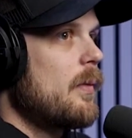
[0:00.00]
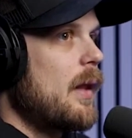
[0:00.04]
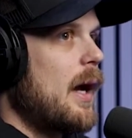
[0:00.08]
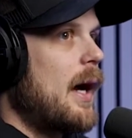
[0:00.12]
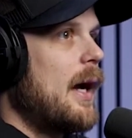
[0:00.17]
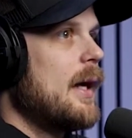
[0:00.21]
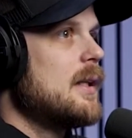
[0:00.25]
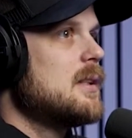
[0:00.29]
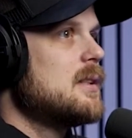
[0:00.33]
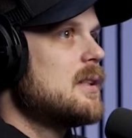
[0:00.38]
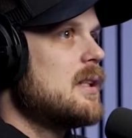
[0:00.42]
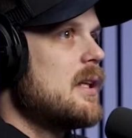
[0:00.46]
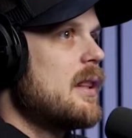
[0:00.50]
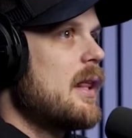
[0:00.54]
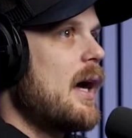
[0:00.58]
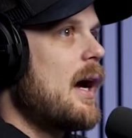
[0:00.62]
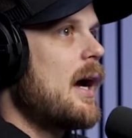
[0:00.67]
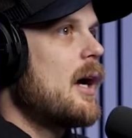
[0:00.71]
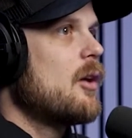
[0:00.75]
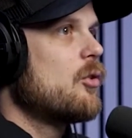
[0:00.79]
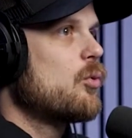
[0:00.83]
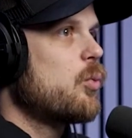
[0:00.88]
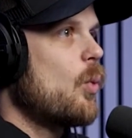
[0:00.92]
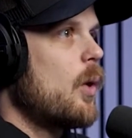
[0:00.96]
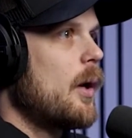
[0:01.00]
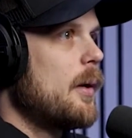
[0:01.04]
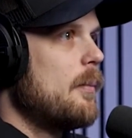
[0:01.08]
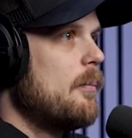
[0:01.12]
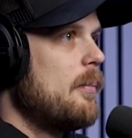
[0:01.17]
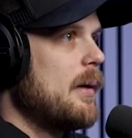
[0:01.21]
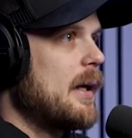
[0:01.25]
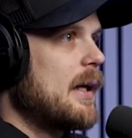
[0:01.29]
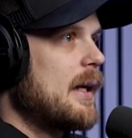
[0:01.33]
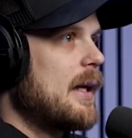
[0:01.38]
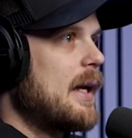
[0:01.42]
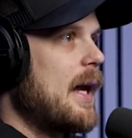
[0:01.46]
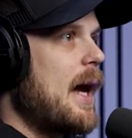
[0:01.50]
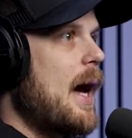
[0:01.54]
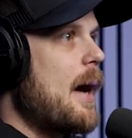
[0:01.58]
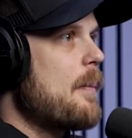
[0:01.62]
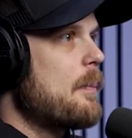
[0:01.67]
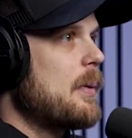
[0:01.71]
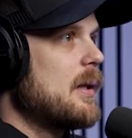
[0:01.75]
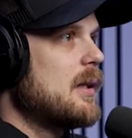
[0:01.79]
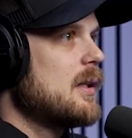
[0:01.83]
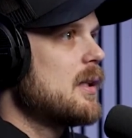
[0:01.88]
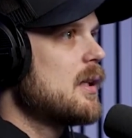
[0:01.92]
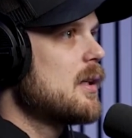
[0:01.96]
I see that as one big
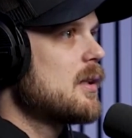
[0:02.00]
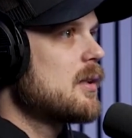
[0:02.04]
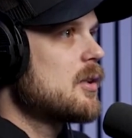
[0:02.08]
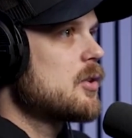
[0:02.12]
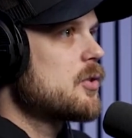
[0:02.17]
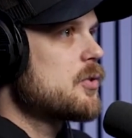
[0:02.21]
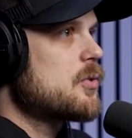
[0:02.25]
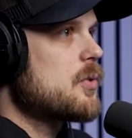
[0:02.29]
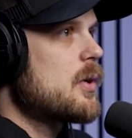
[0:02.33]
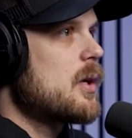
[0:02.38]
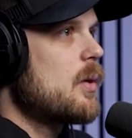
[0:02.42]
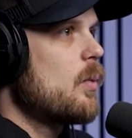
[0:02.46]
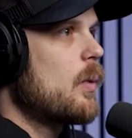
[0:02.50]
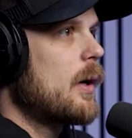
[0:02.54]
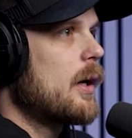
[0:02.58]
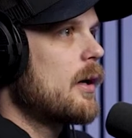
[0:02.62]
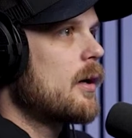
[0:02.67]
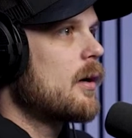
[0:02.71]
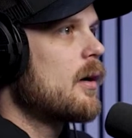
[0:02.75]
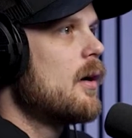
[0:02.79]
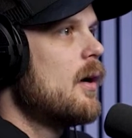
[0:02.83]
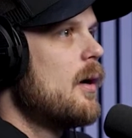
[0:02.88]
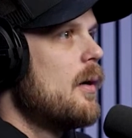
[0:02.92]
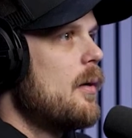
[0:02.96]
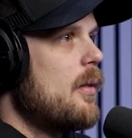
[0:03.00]
gap in the industry, where